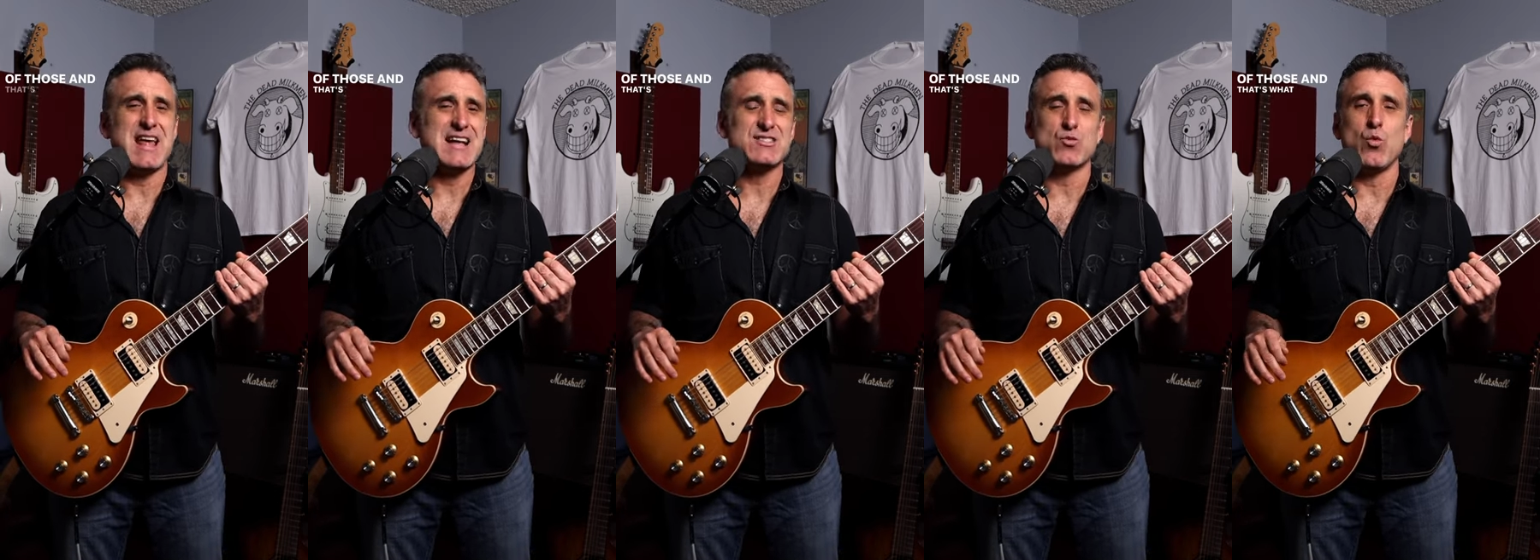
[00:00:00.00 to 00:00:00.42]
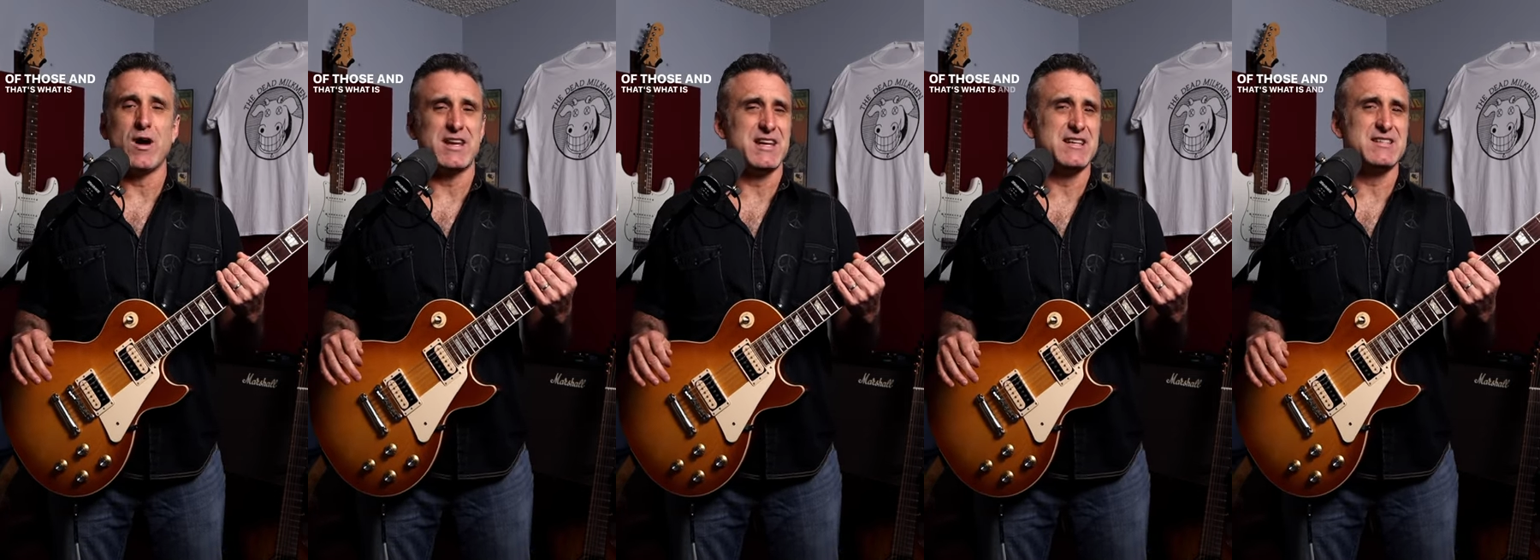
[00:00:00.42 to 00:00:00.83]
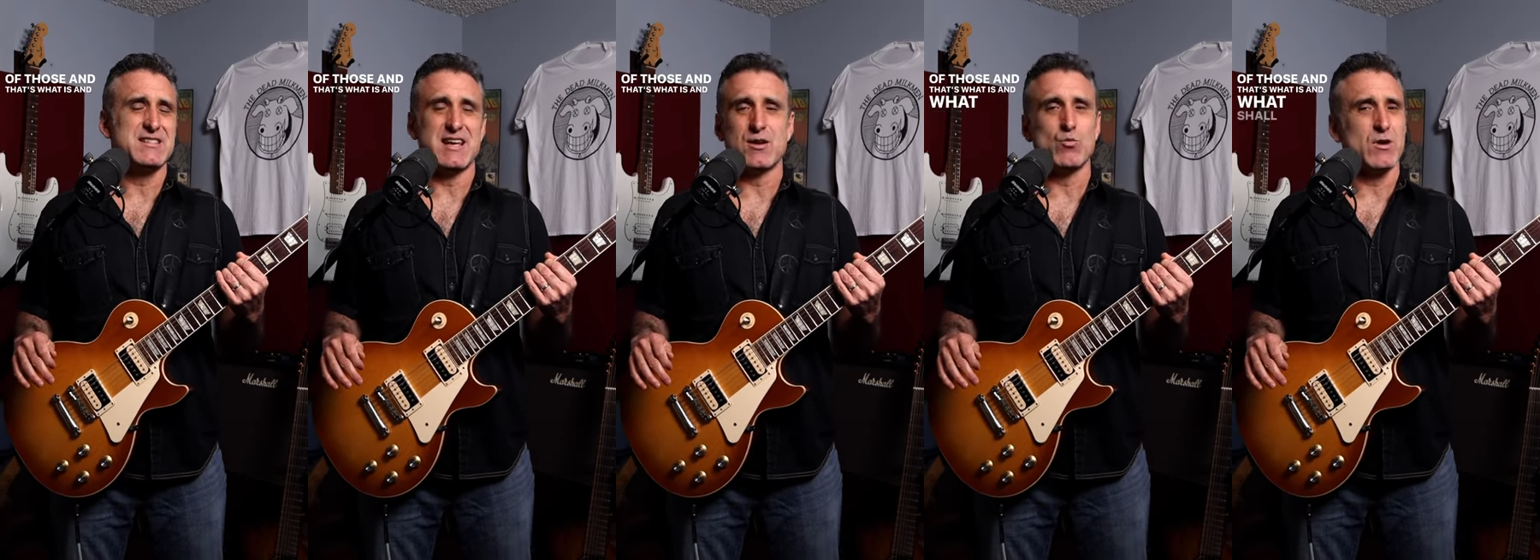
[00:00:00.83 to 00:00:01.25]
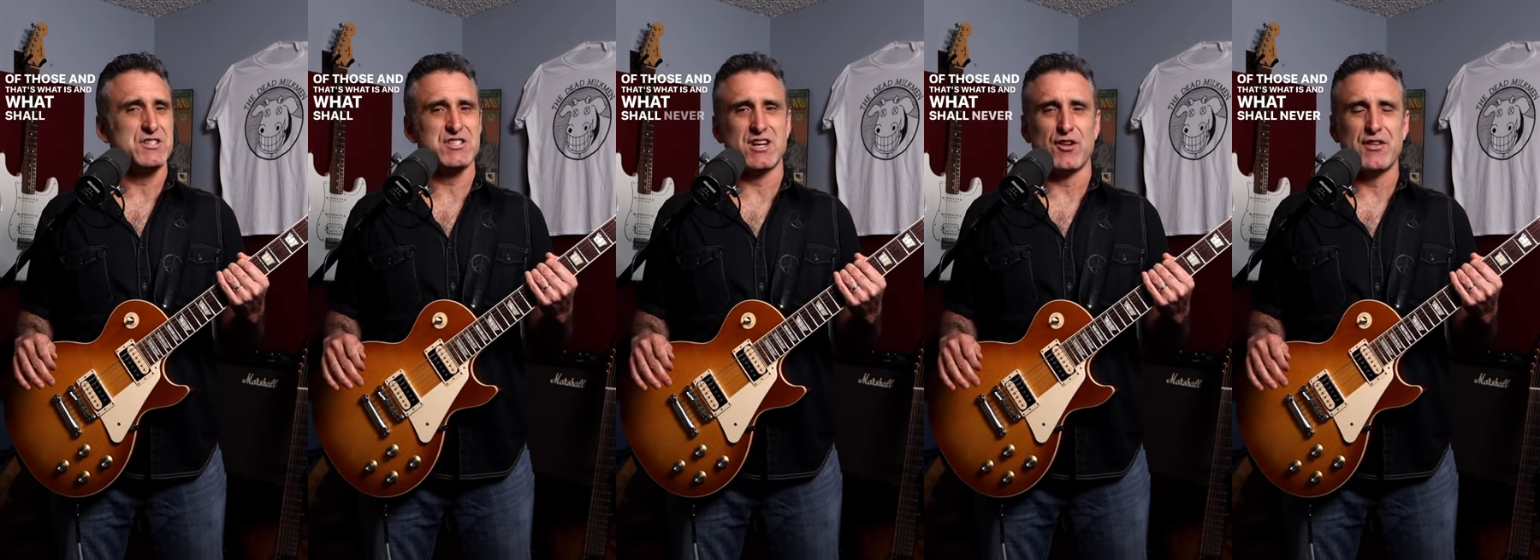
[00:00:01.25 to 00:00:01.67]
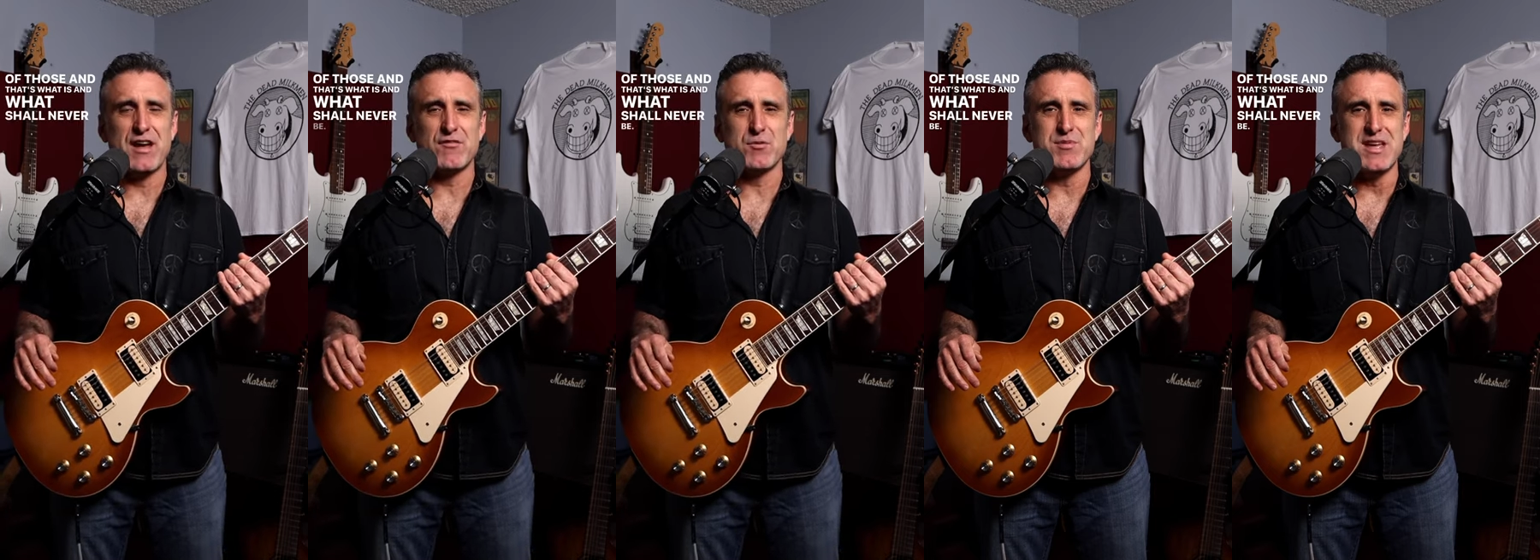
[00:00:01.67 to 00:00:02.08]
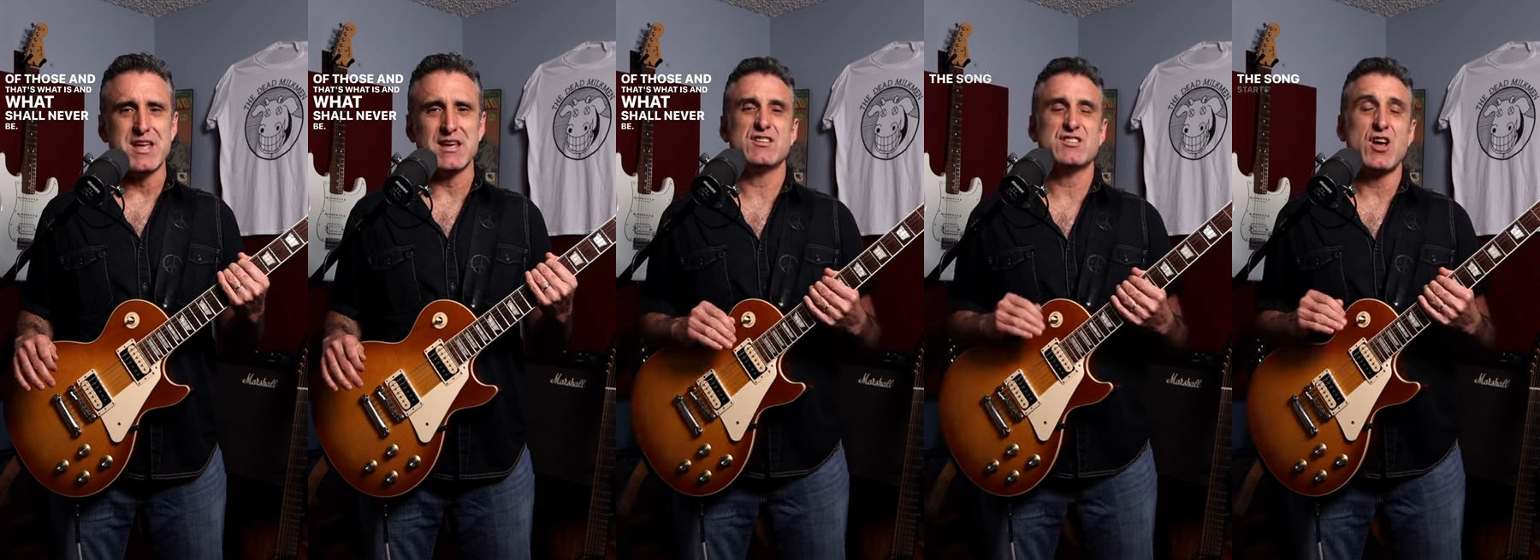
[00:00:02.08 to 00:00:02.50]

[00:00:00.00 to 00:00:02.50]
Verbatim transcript: and that's What Is and What Shall Never Be.